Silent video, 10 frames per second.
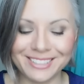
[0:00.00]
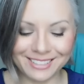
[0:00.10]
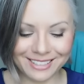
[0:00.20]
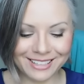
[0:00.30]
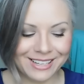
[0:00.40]

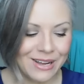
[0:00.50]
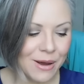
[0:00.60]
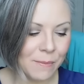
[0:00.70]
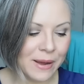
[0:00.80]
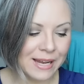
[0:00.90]

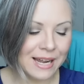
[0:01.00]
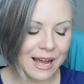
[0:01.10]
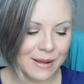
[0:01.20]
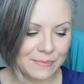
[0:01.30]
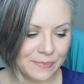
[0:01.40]
but
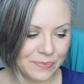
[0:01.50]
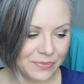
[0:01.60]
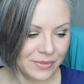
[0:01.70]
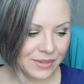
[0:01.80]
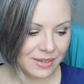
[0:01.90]
um,
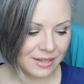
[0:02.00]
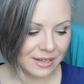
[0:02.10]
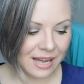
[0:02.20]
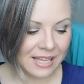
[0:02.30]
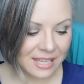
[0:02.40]

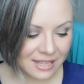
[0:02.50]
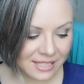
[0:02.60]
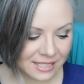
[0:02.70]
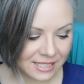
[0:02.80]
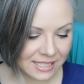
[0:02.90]
I think
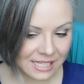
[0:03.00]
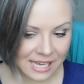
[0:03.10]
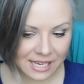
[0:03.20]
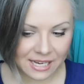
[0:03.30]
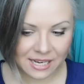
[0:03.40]
this is
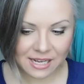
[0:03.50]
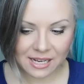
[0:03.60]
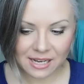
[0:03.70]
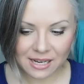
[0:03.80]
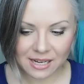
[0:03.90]
like
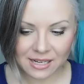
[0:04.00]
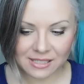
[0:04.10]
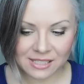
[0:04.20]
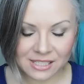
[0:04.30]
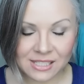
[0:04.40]

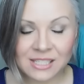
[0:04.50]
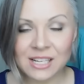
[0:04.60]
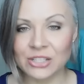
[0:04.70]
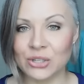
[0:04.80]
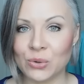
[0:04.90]

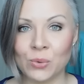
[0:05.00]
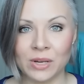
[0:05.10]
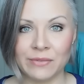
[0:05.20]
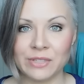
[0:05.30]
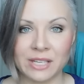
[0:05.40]
such a cool
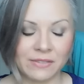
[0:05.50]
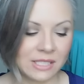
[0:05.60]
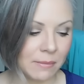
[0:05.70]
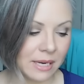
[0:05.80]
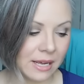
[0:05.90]
gift to give
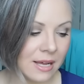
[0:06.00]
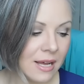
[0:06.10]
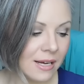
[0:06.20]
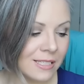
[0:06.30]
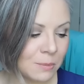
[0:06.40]
somebody,
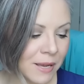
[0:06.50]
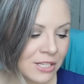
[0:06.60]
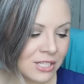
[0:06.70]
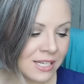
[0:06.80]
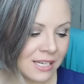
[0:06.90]

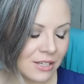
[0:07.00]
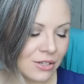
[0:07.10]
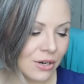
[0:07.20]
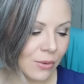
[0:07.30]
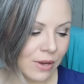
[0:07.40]
especially,
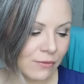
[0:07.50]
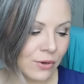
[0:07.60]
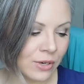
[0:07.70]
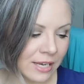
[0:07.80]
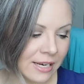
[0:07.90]
you know, if
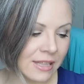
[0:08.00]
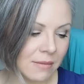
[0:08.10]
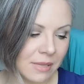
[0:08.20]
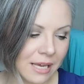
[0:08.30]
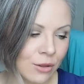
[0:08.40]
you're getting
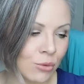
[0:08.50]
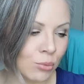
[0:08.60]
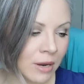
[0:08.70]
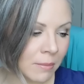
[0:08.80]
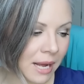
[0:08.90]
them like
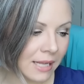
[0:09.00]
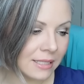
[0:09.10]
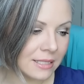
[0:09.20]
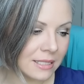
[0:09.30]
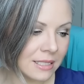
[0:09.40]
three
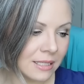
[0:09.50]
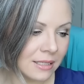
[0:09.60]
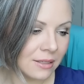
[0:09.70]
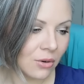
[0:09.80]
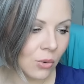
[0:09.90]
months
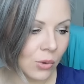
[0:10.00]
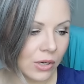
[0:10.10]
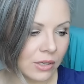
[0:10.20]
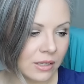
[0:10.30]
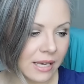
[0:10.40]

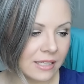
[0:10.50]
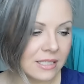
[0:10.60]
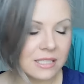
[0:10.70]
or like